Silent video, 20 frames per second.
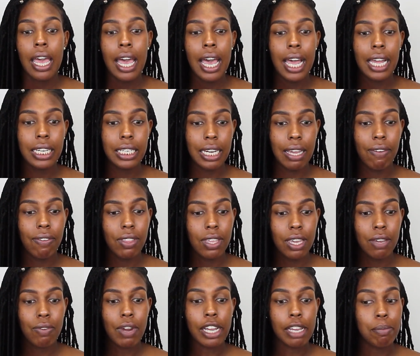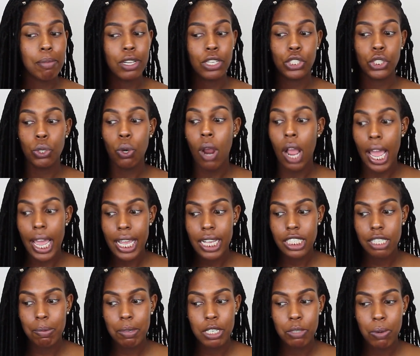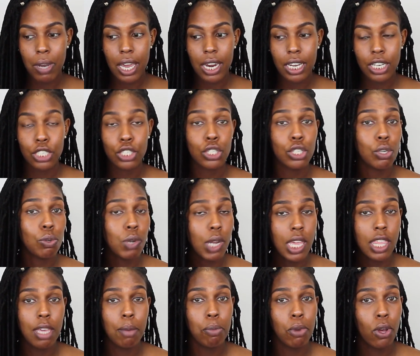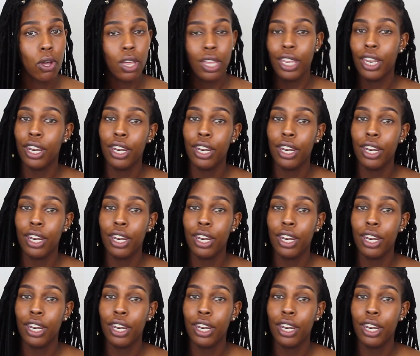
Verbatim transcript: I definitely recommend trying some of these products. Do you need them all?